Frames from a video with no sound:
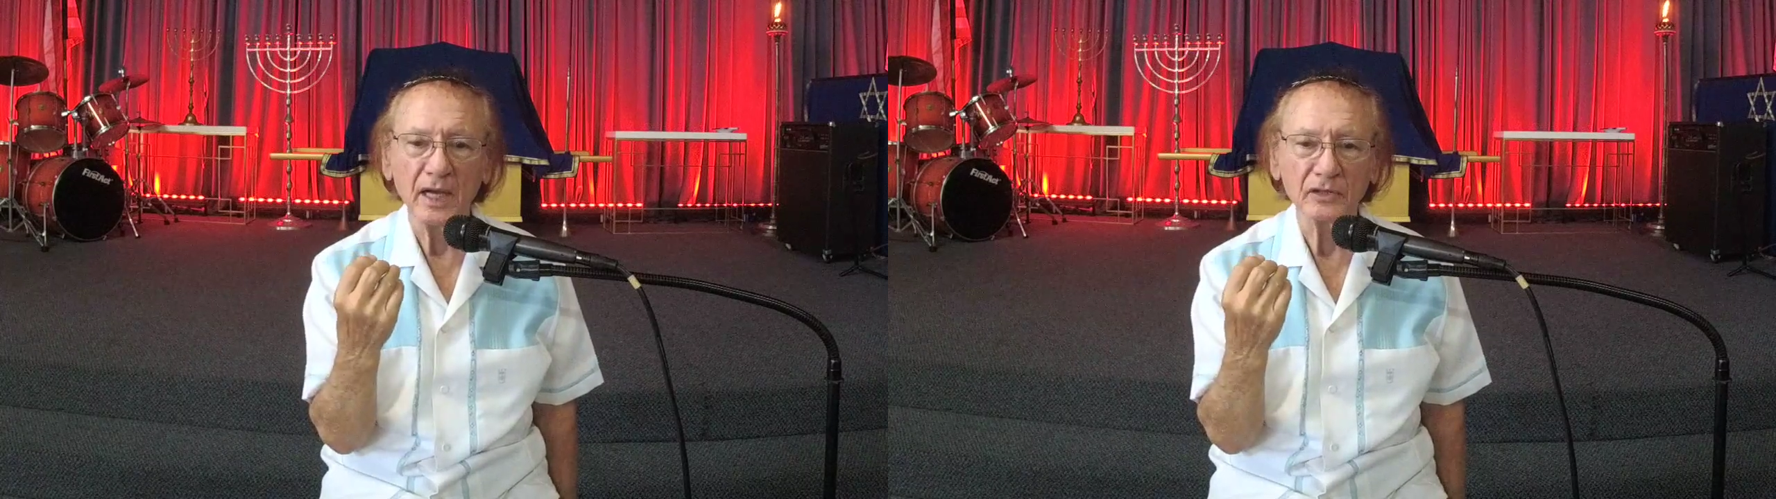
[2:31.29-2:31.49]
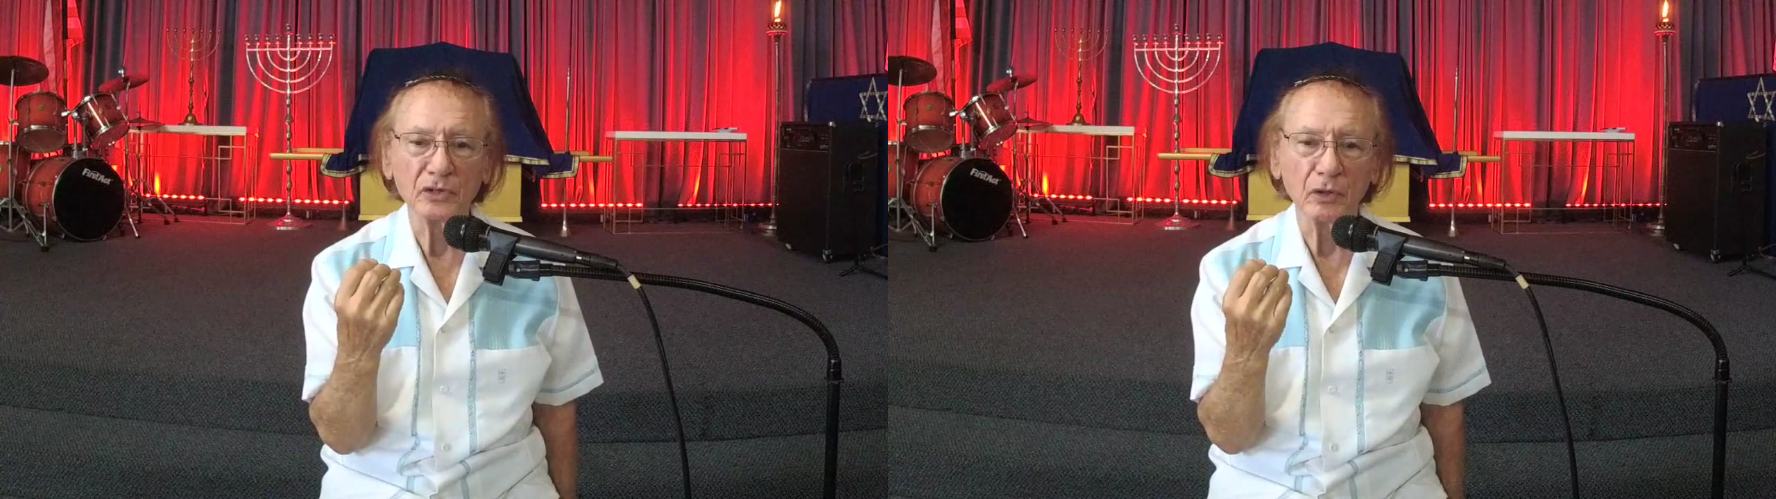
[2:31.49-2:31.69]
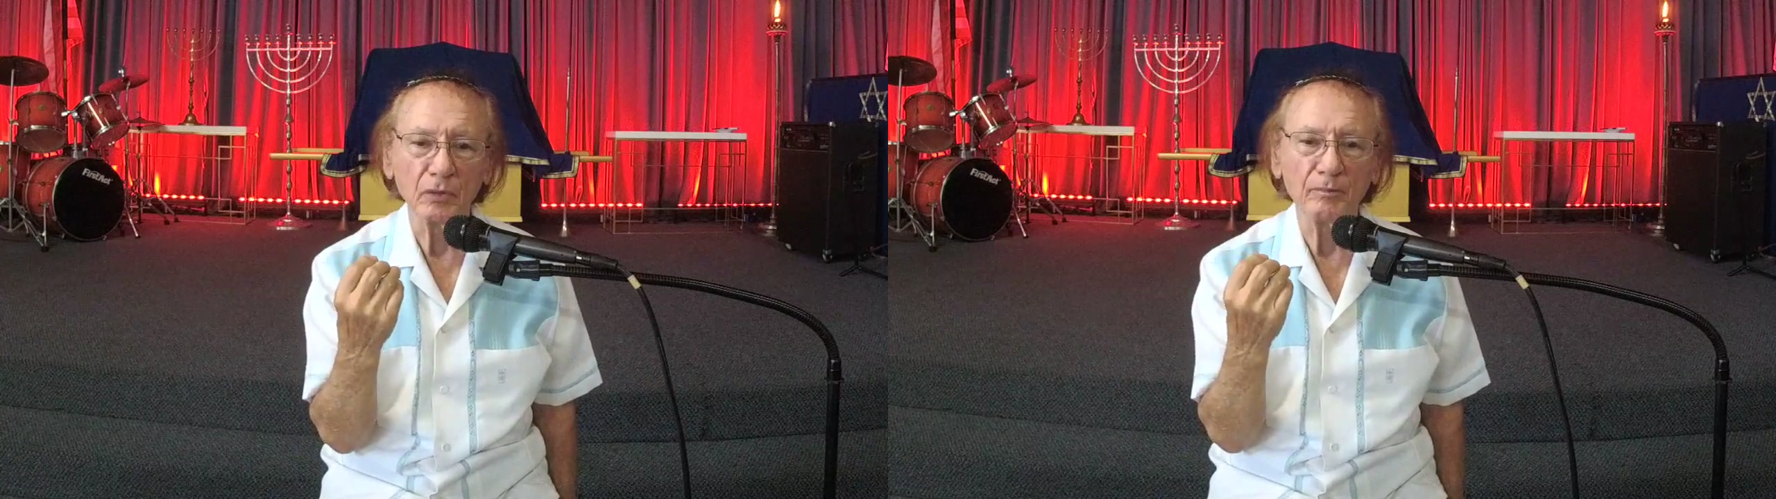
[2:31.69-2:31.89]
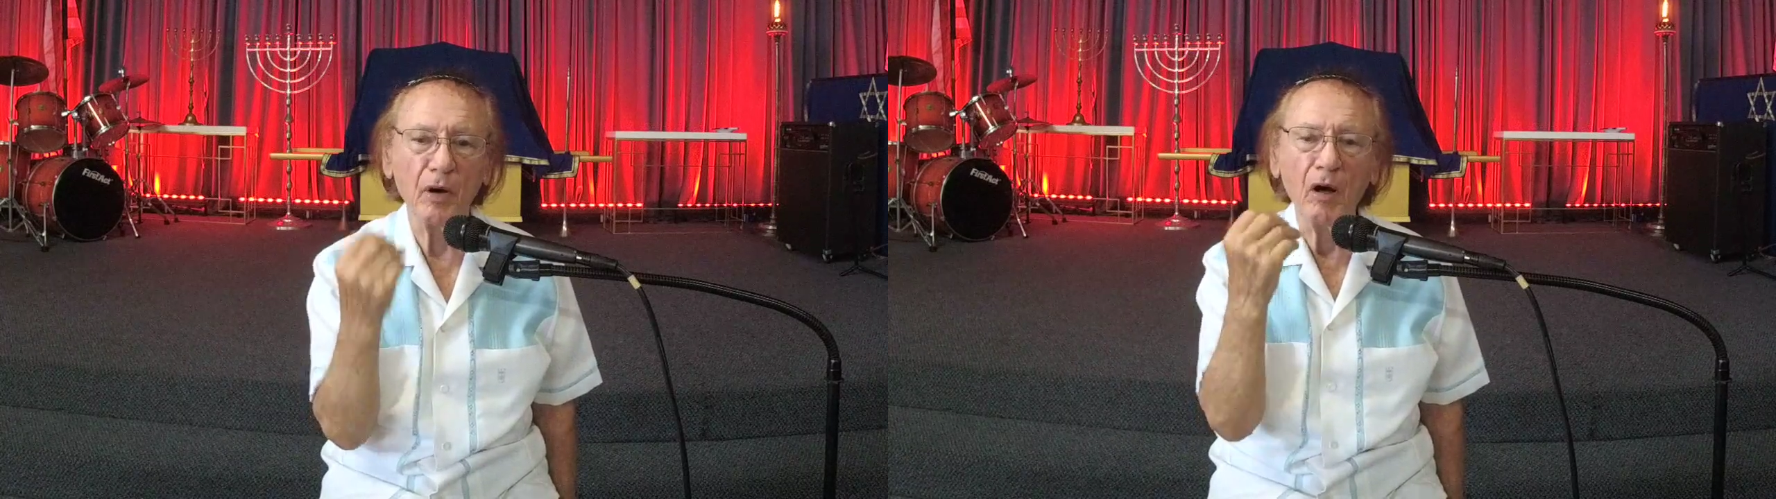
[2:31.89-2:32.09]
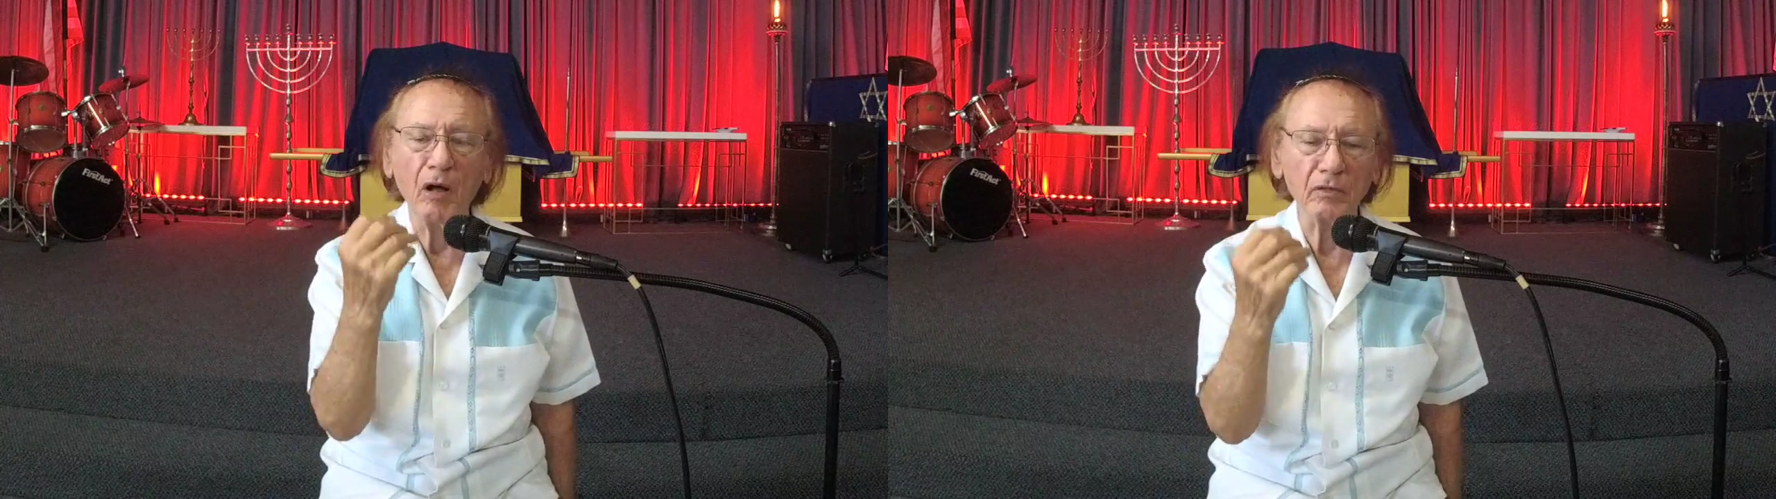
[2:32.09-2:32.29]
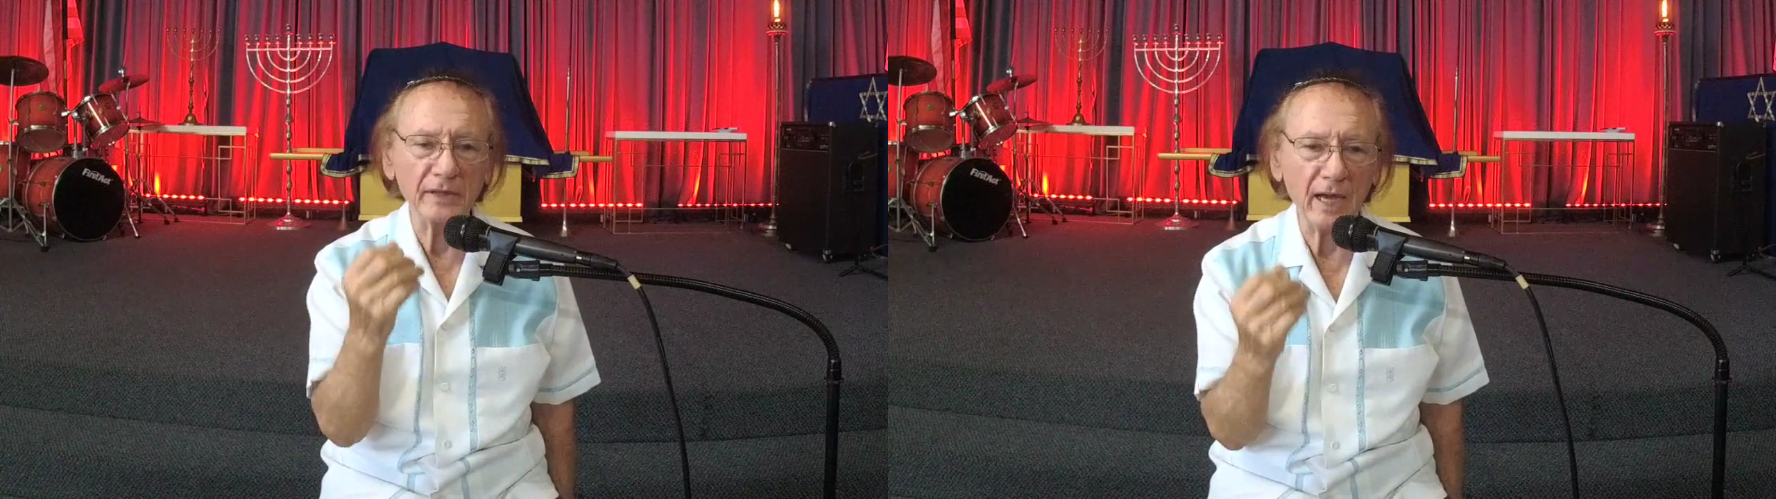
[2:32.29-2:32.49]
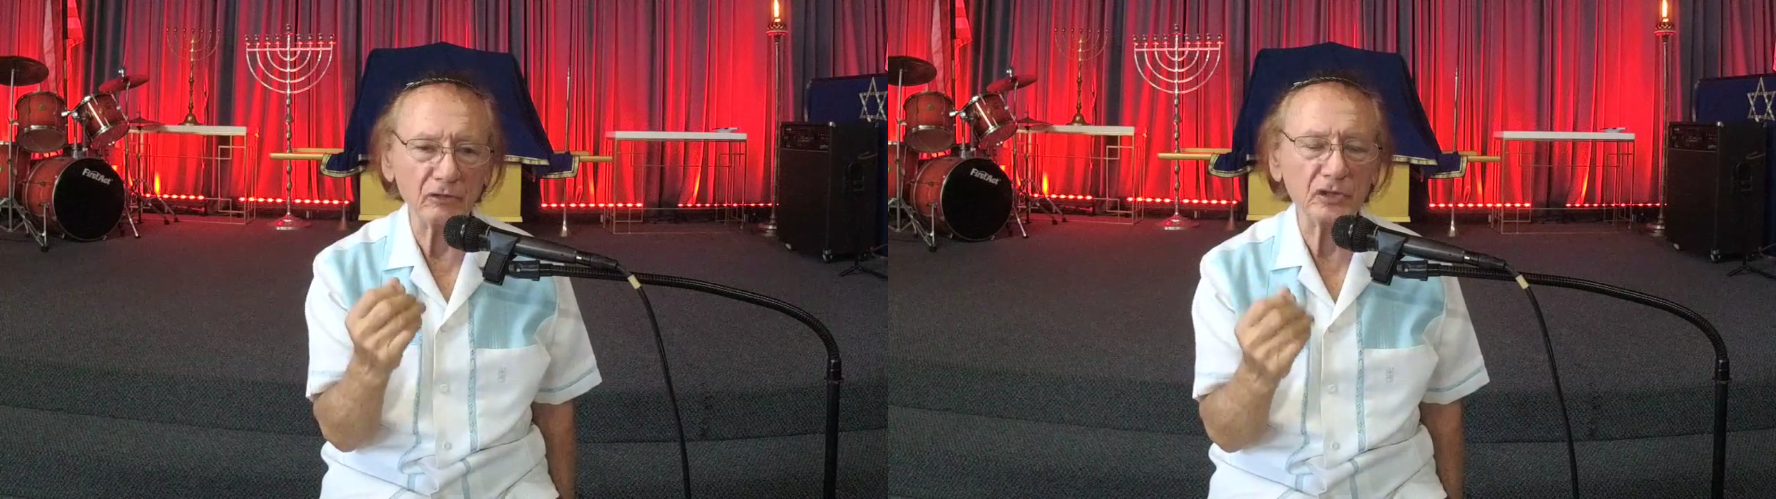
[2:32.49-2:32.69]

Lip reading: And so Paul now